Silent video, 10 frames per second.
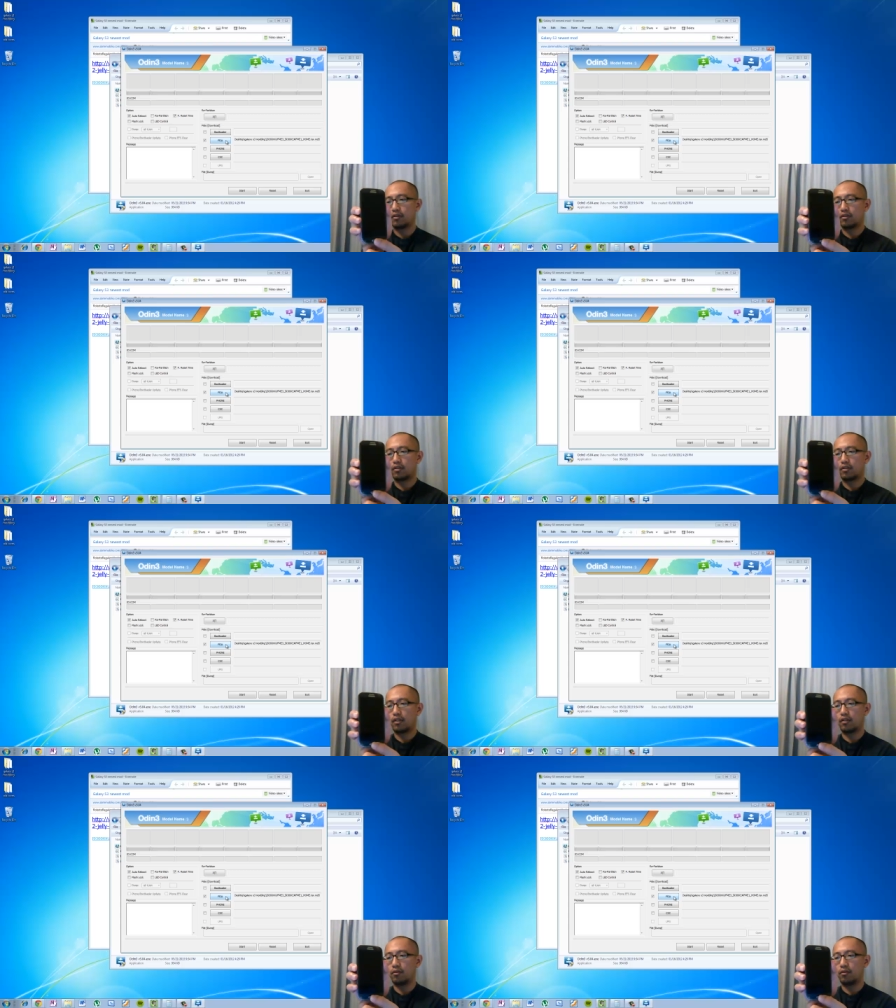
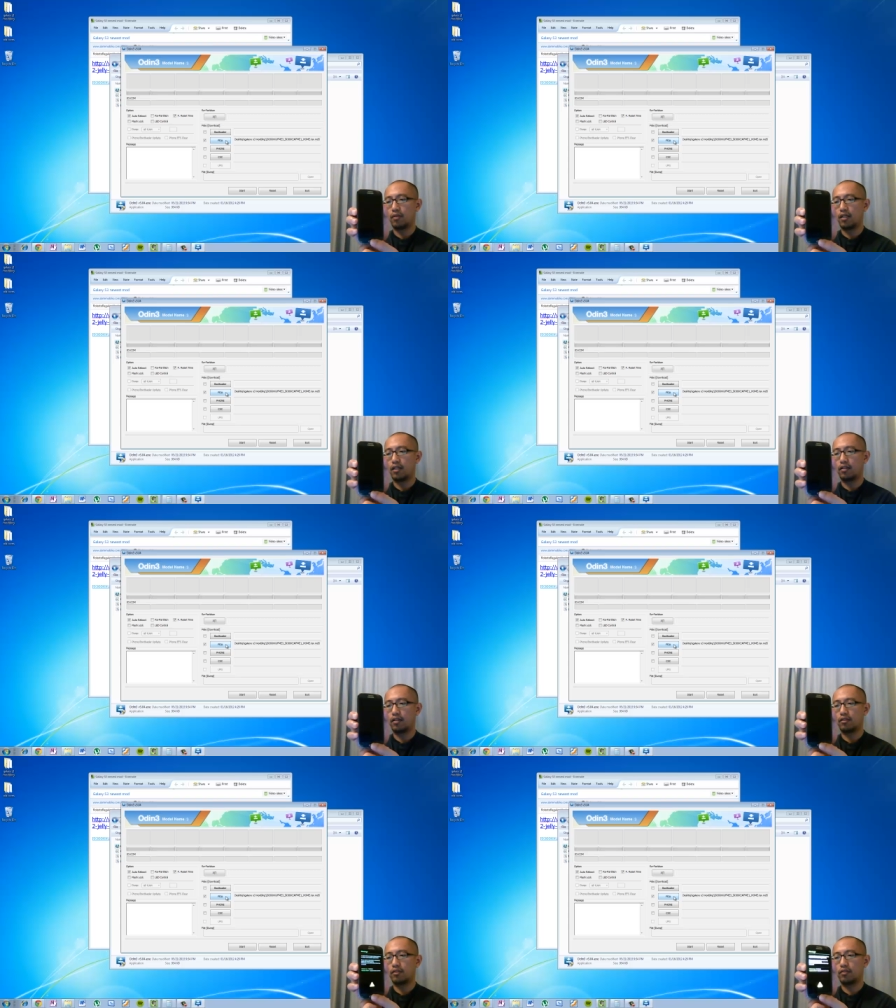so uh,
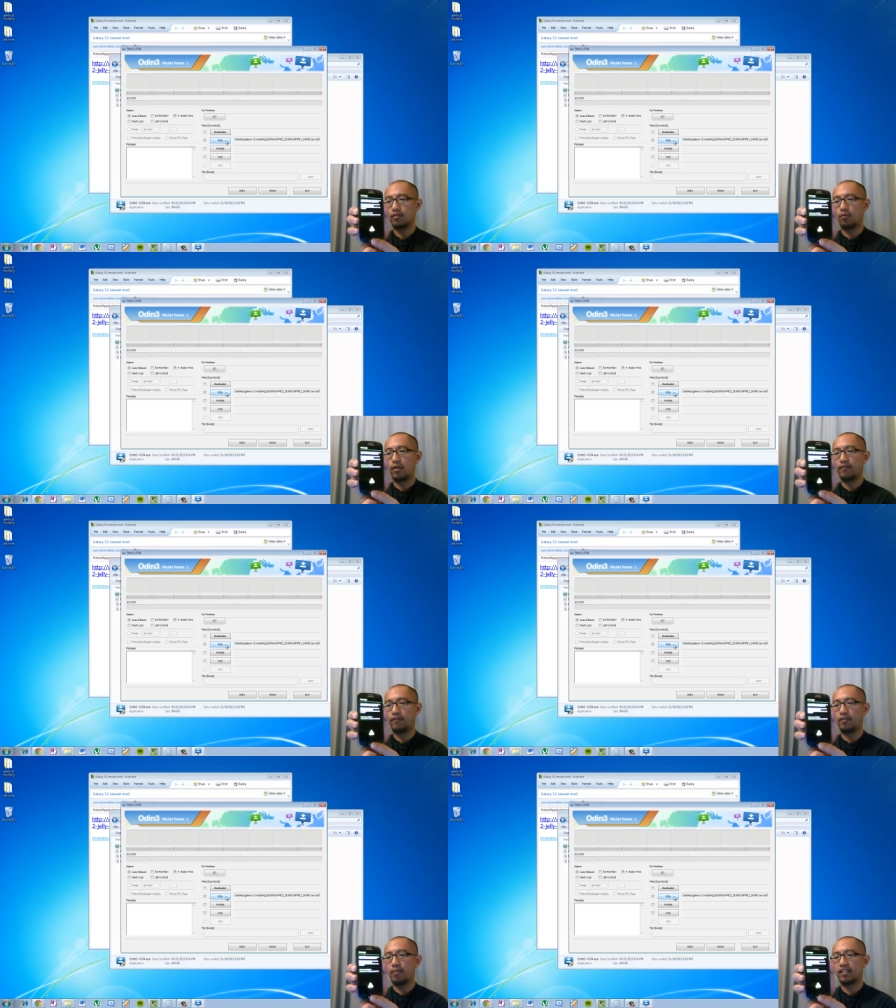wait for
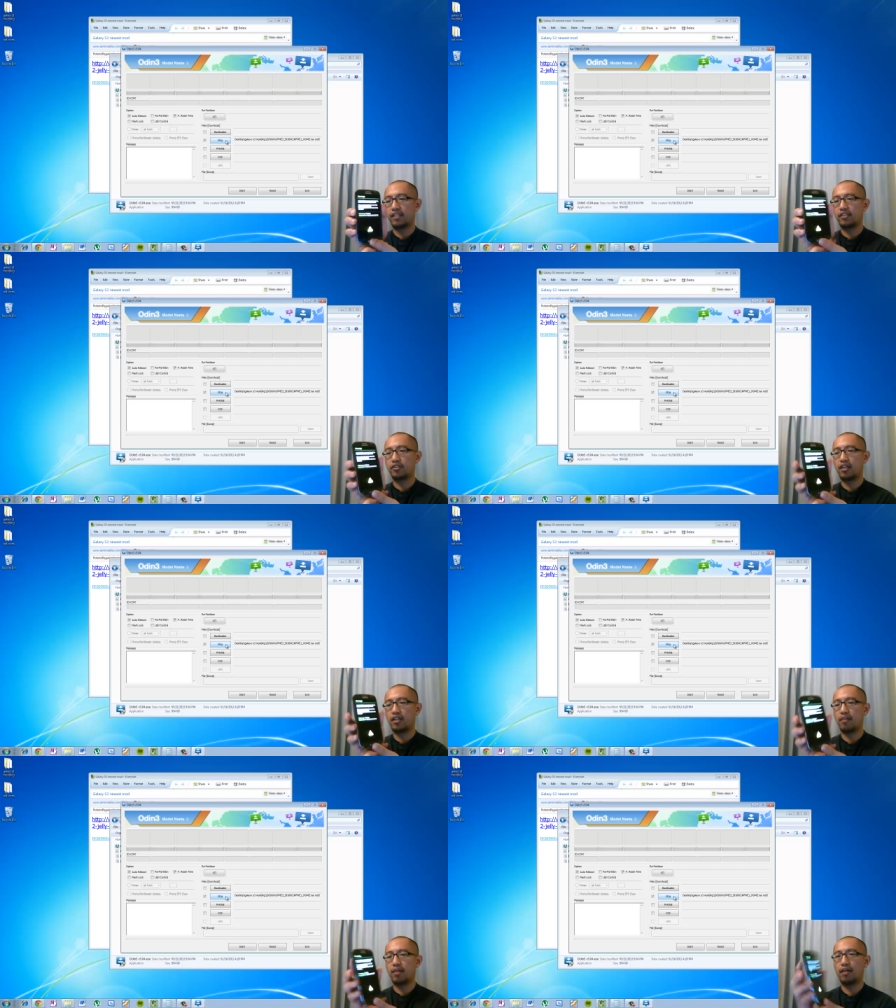the message to
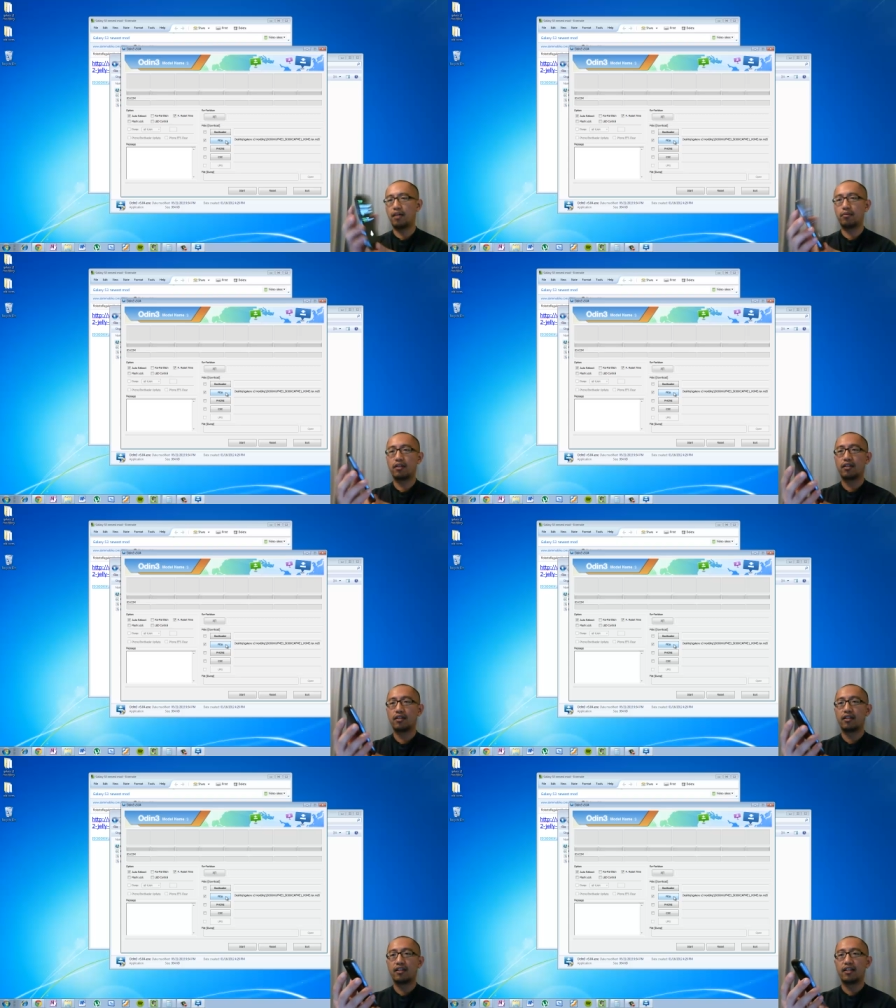come up
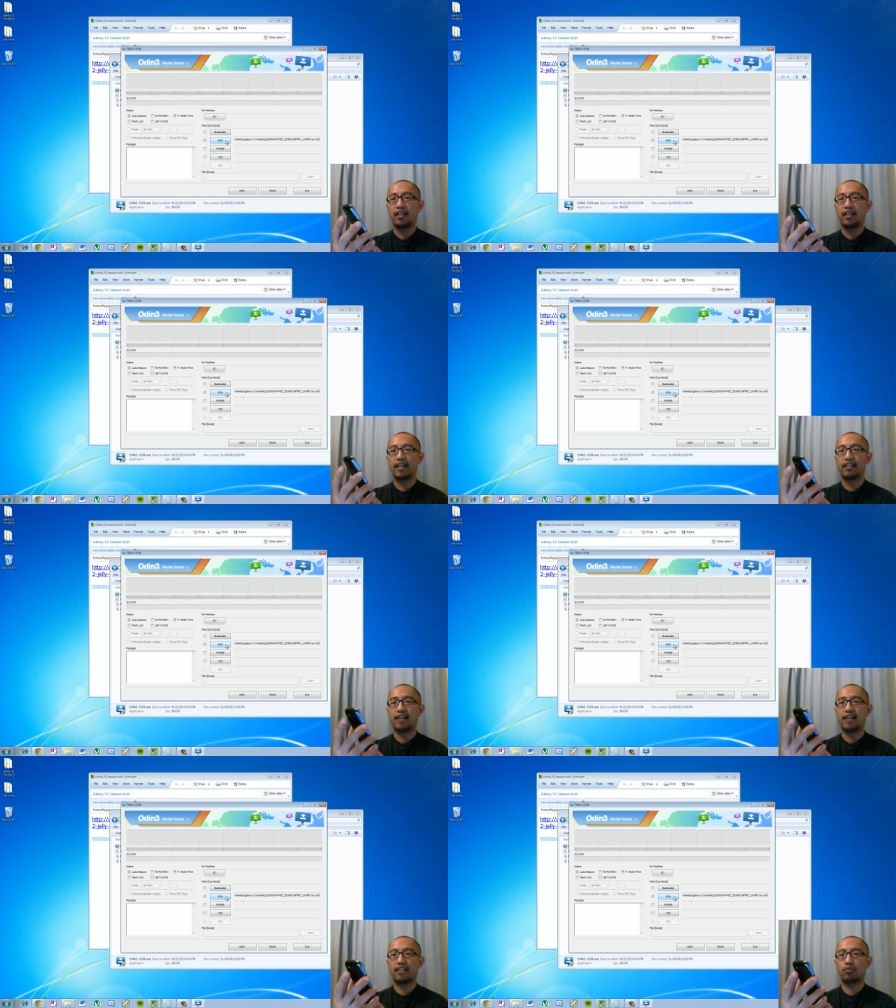
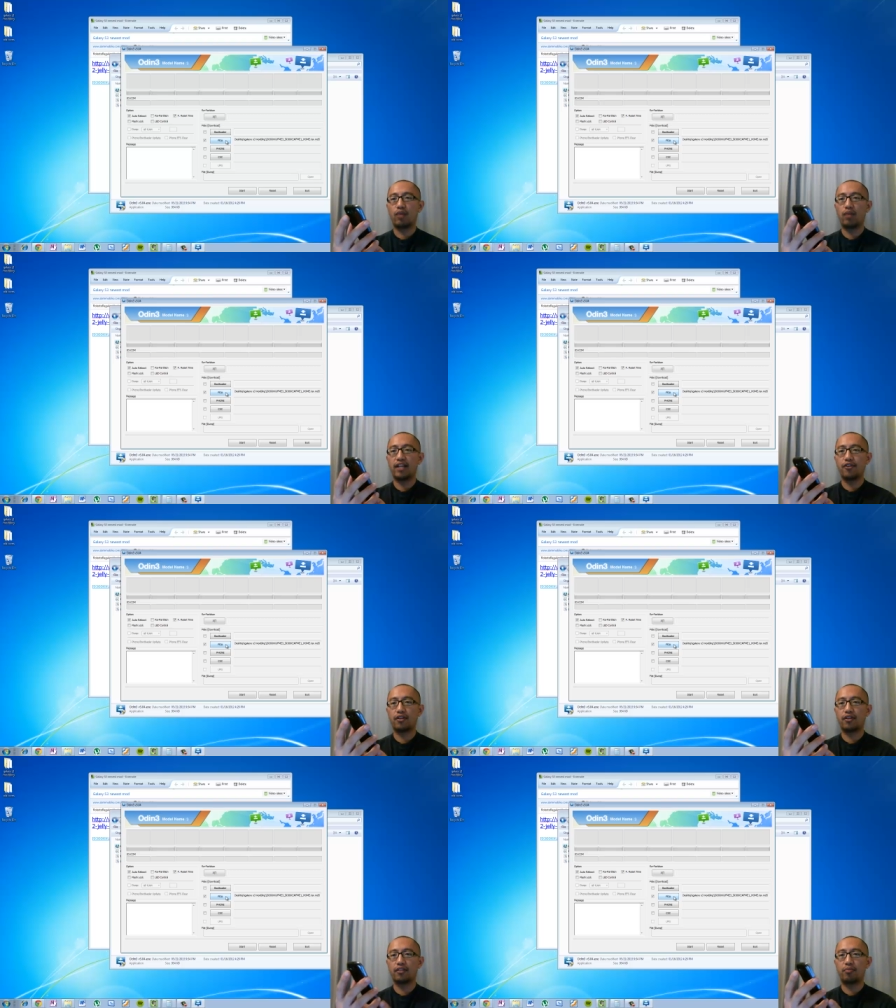and that's when
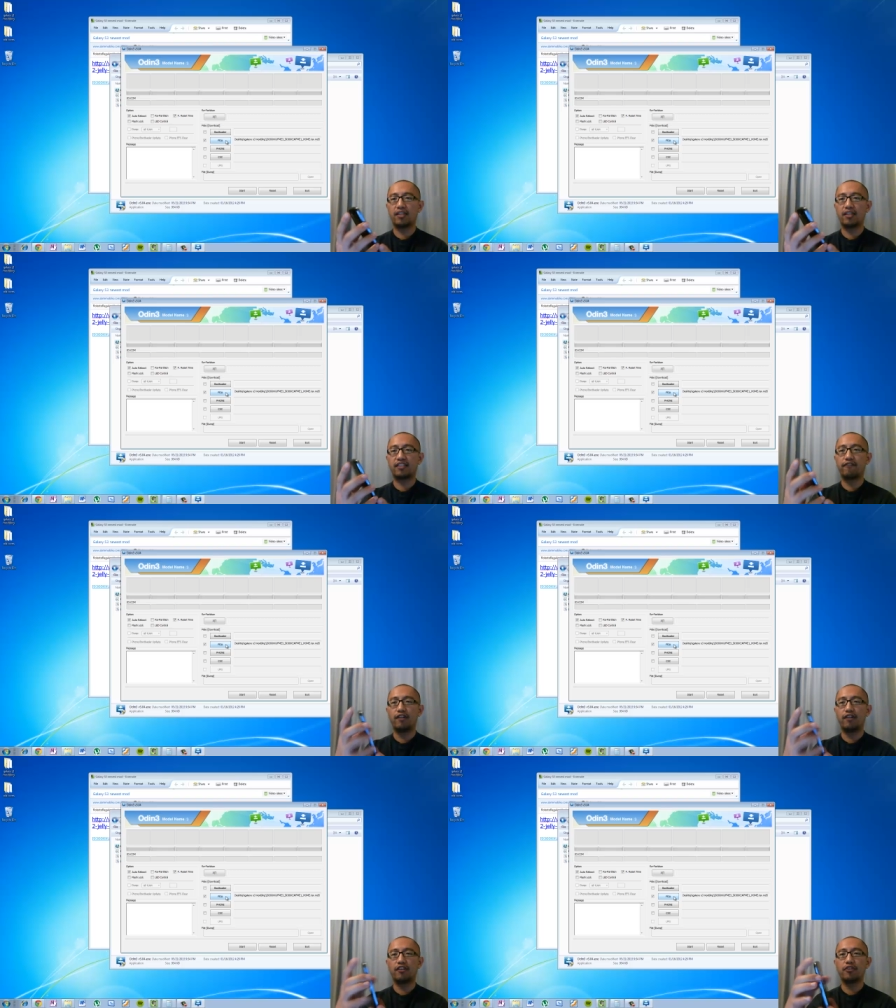you're gonna press the
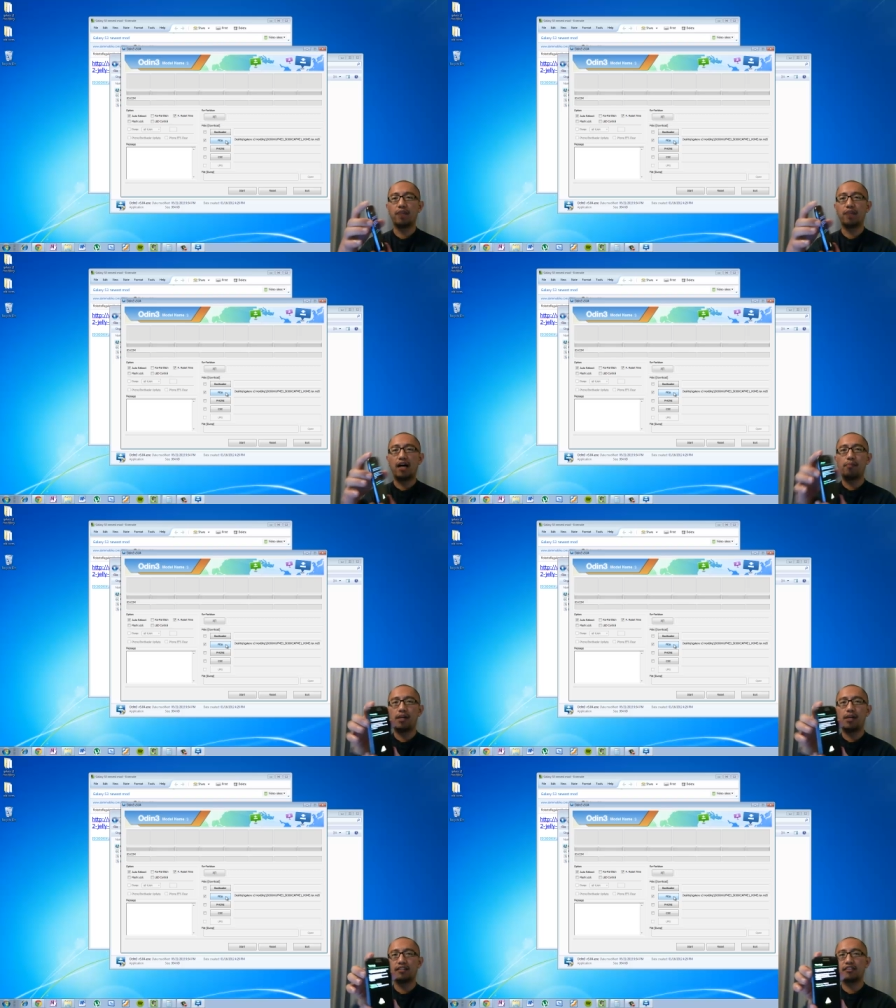volume up
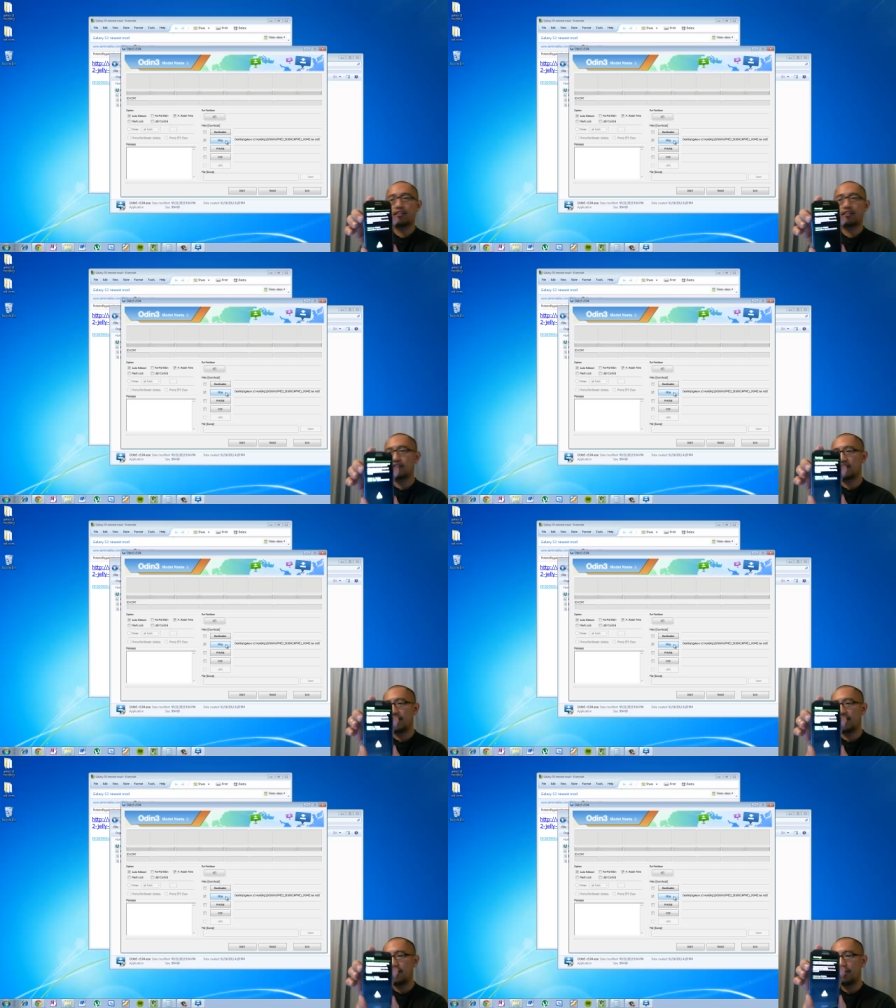button to
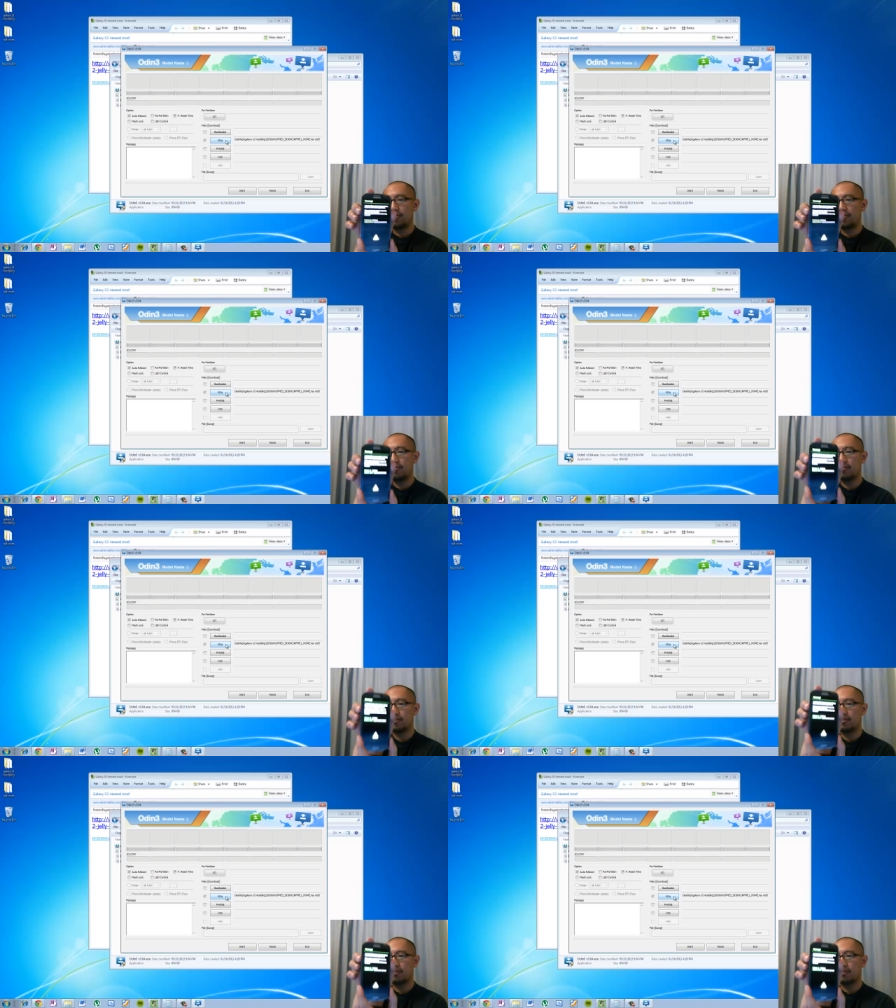continue